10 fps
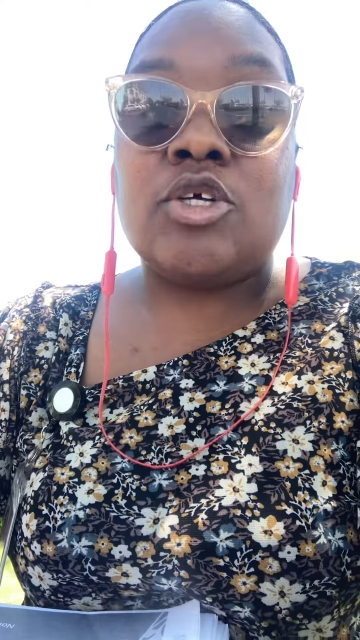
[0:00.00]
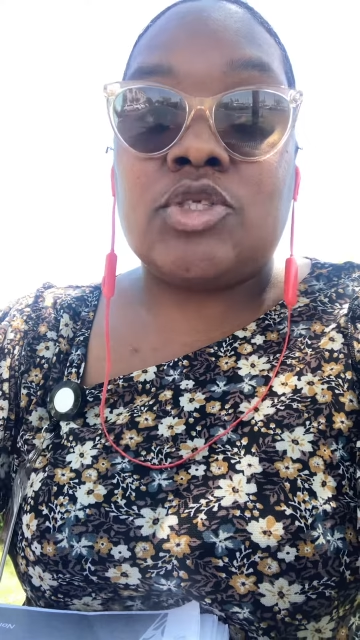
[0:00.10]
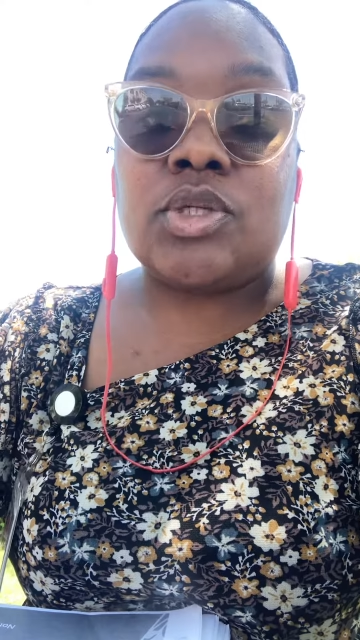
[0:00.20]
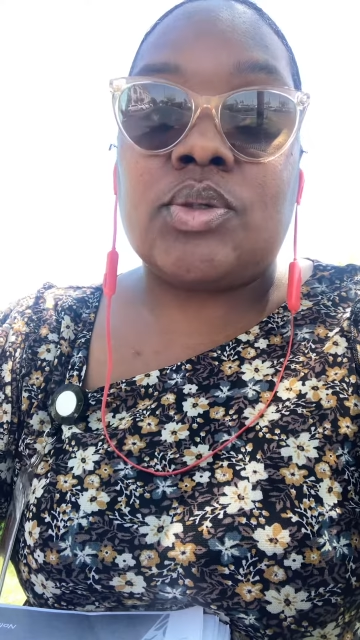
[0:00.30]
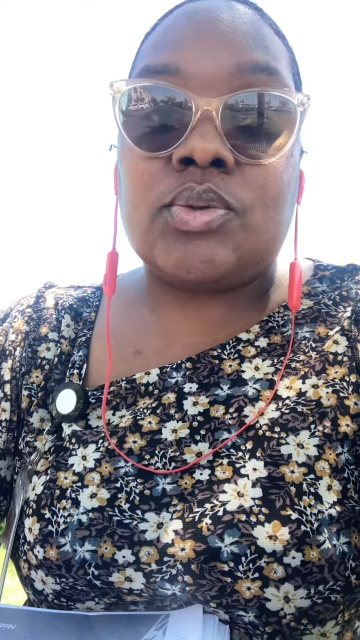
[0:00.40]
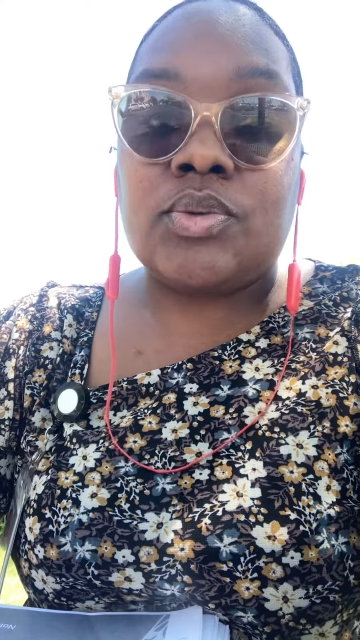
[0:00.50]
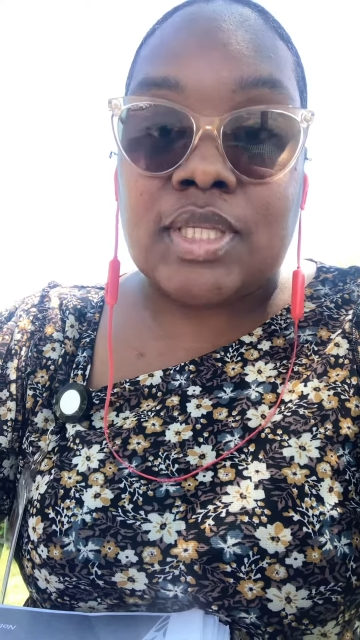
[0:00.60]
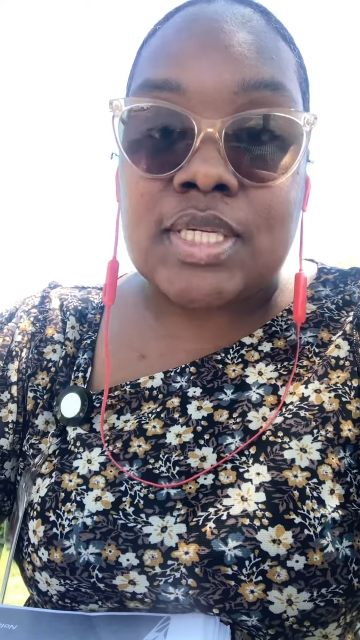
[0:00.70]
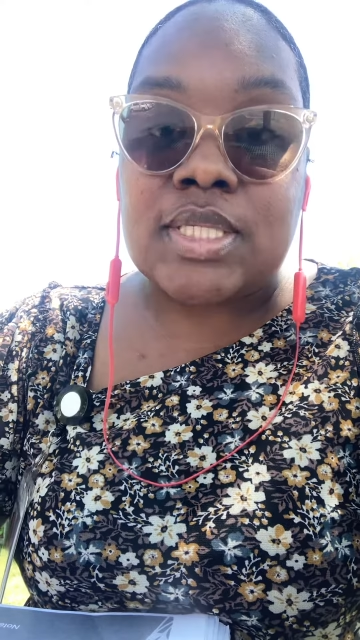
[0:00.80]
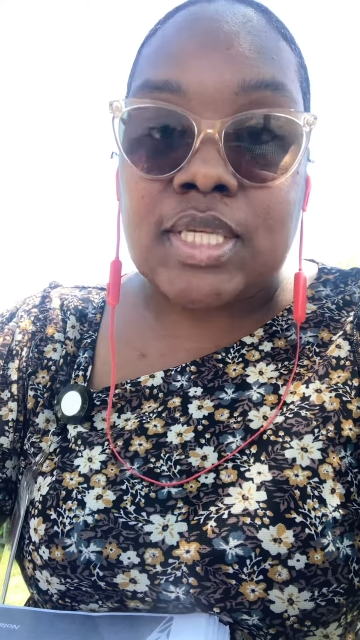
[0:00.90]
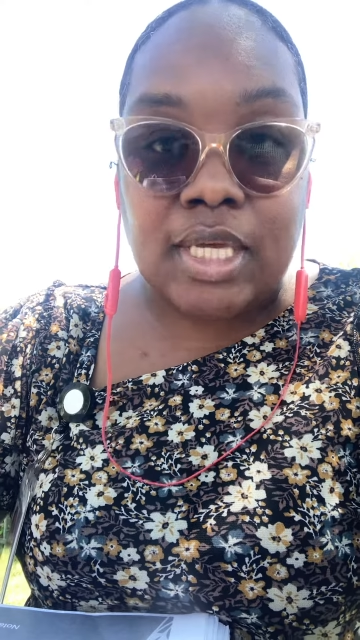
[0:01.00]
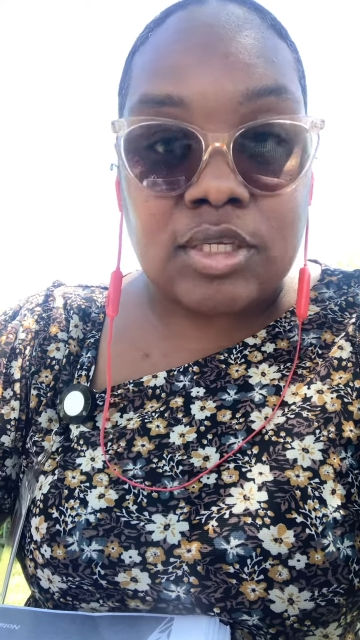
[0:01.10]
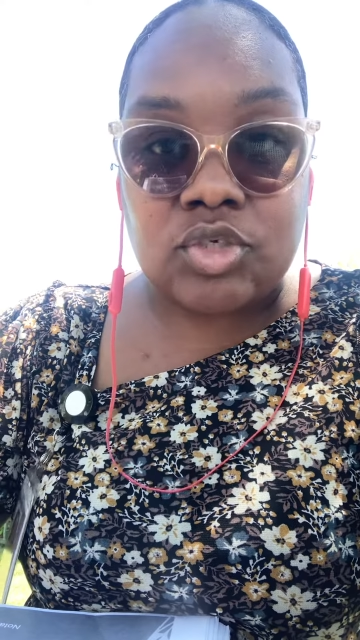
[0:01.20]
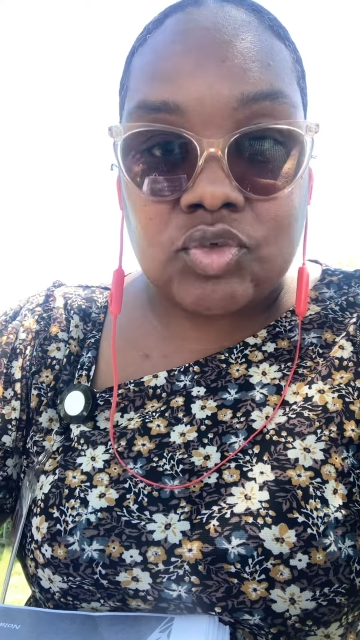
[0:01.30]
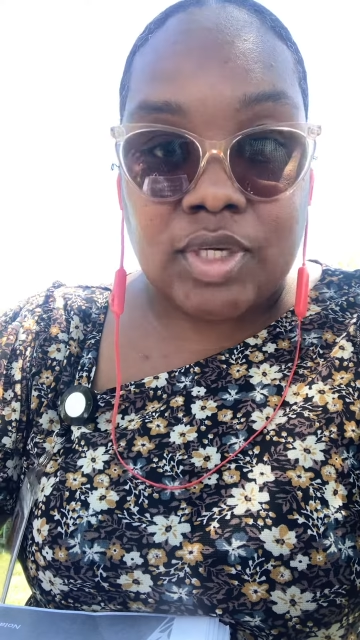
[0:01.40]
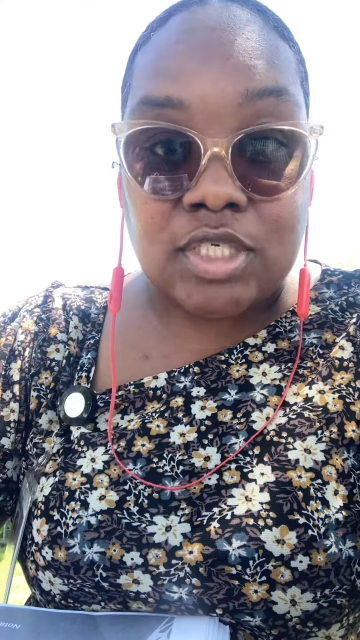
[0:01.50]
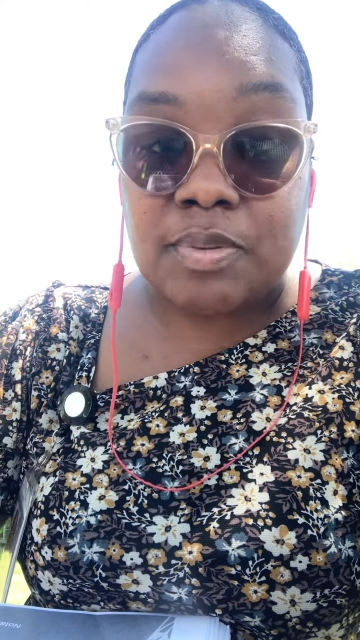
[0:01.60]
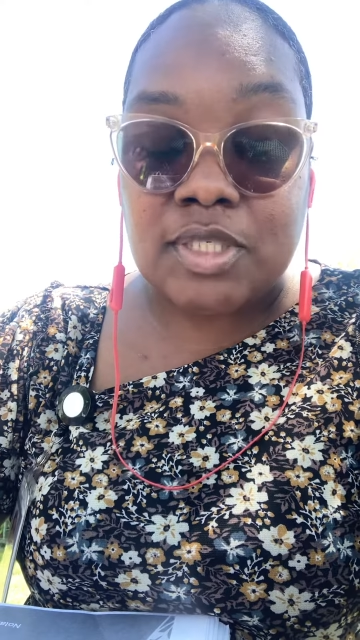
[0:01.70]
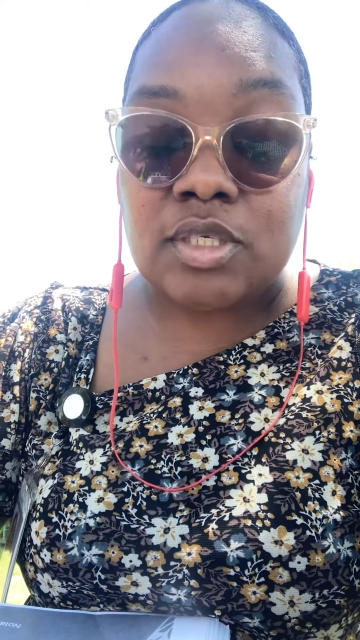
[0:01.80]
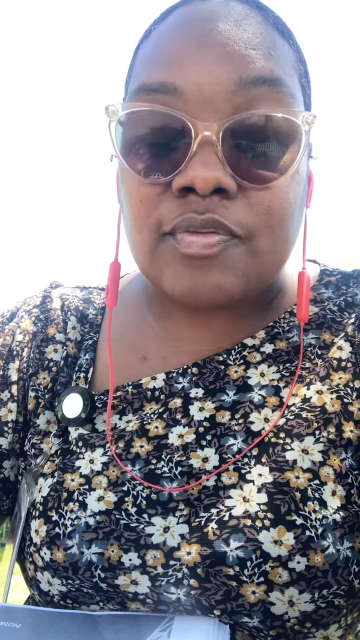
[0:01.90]
to this industry,
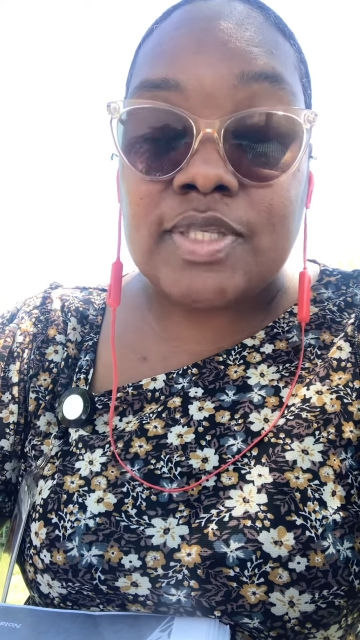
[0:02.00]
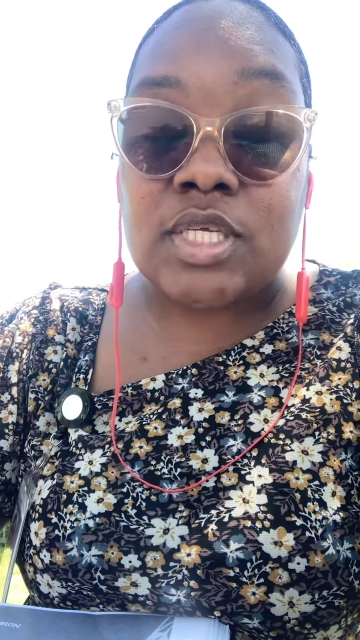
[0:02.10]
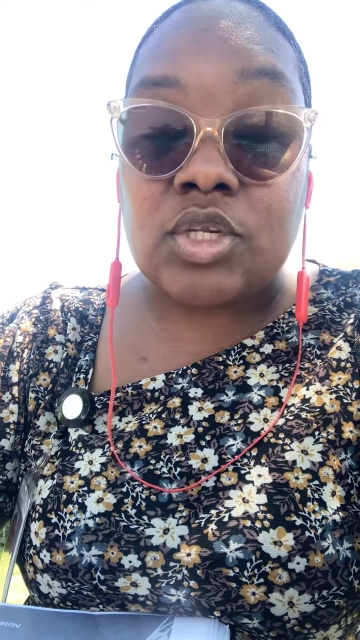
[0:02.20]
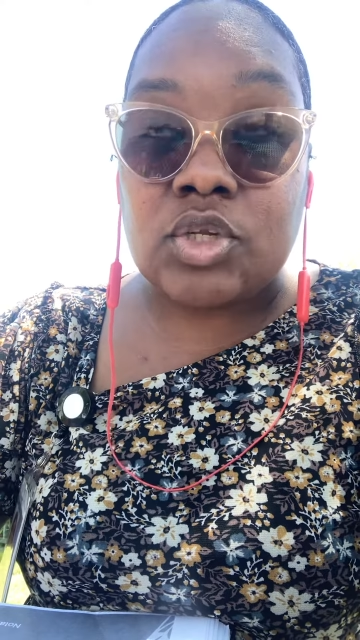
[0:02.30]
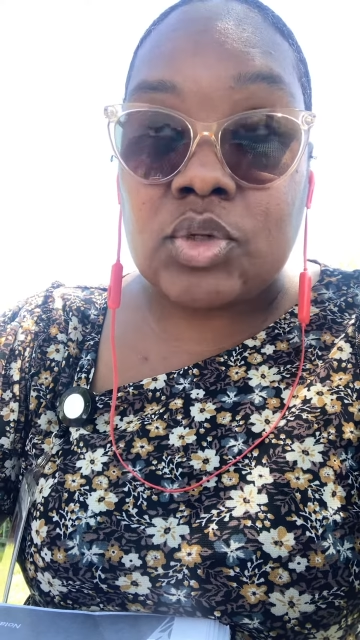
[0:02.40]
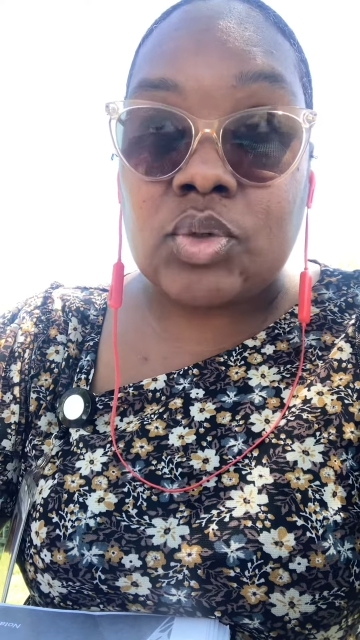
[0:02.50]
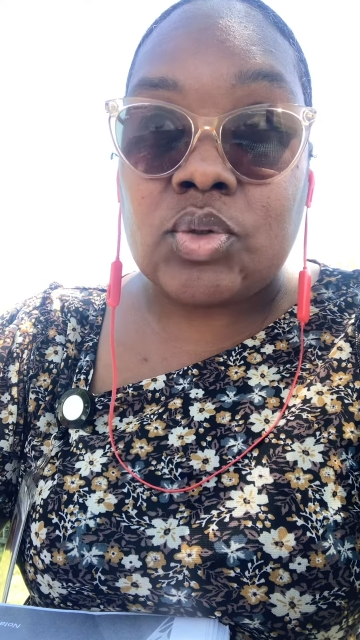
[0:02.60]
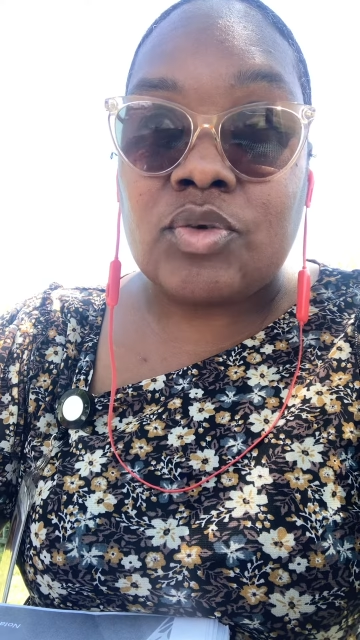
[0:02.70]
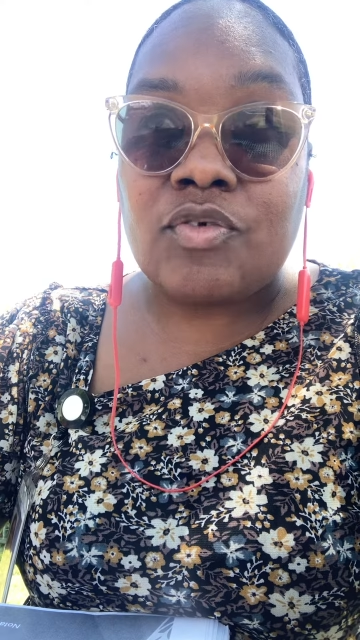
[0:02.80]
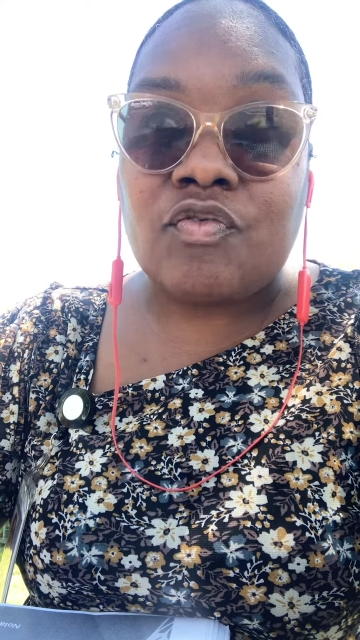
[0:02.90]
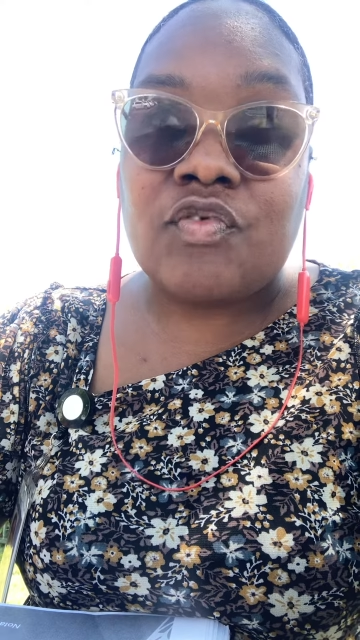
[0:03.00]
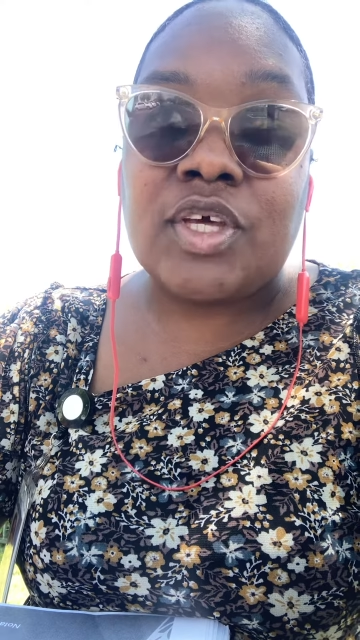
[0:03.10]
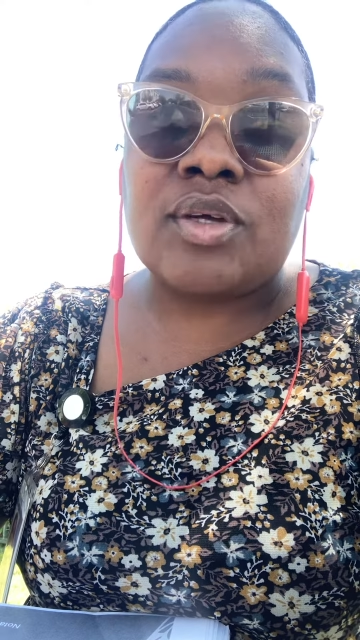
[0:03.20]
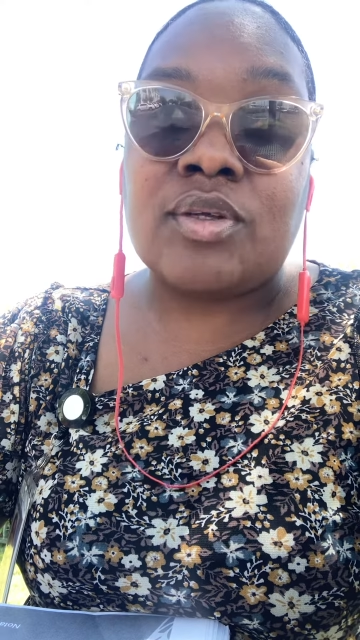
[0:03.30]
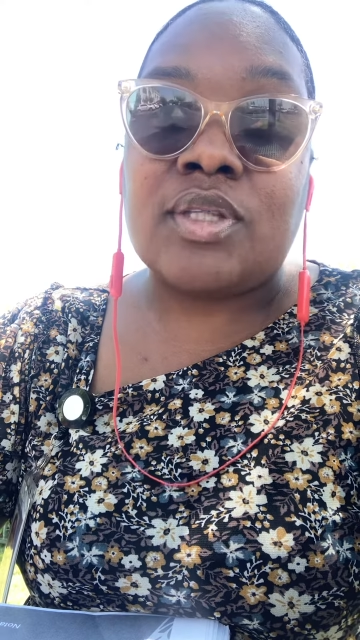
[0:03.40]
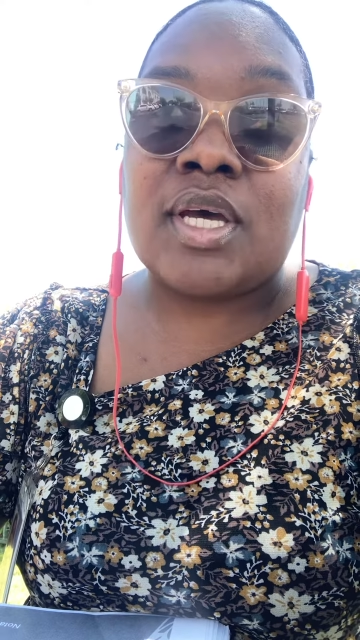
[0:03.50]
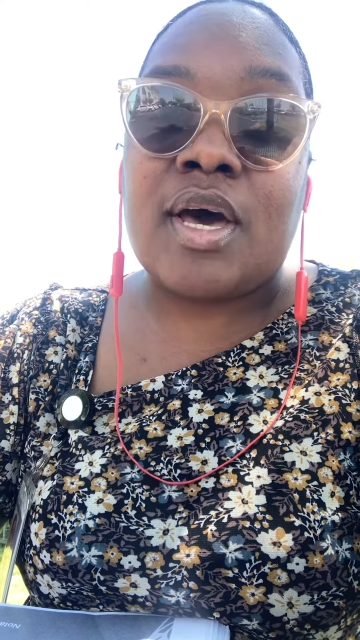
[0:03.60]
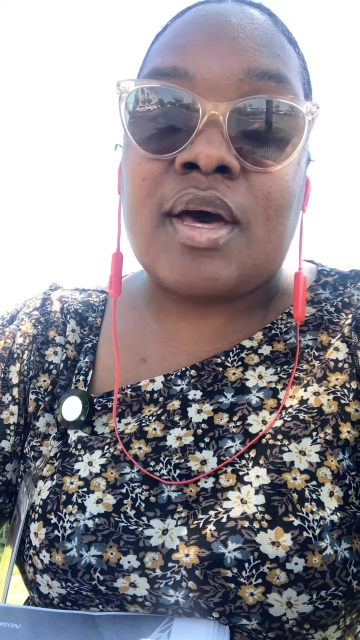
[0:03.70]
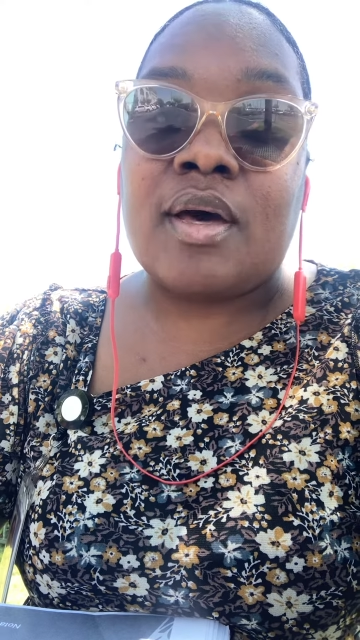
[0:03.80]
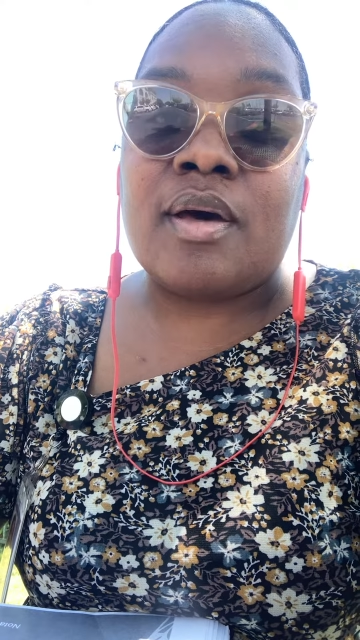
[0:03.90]
especially if it's a new field
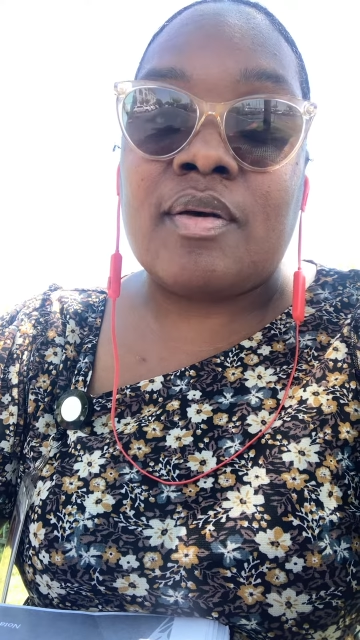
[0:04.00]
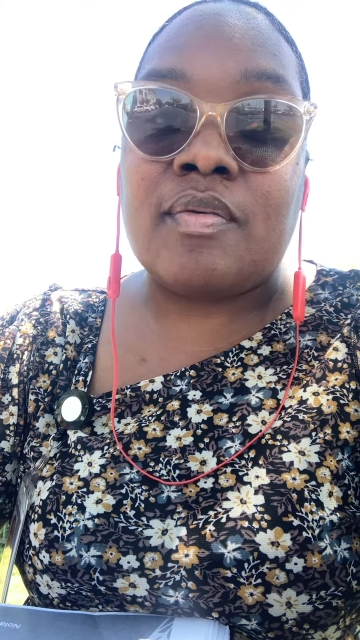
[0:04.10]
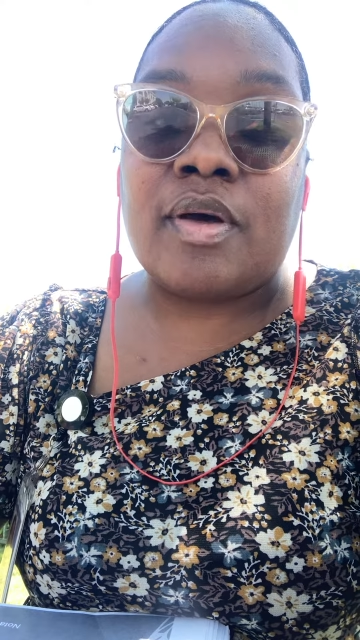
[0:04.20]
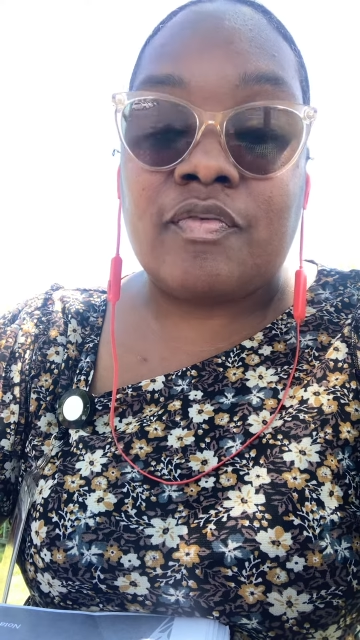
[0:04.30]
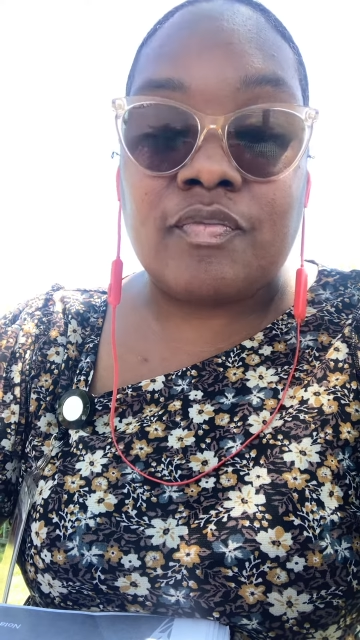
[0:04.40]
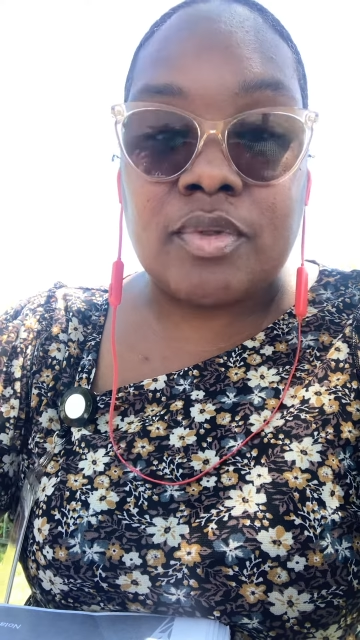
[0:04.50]
of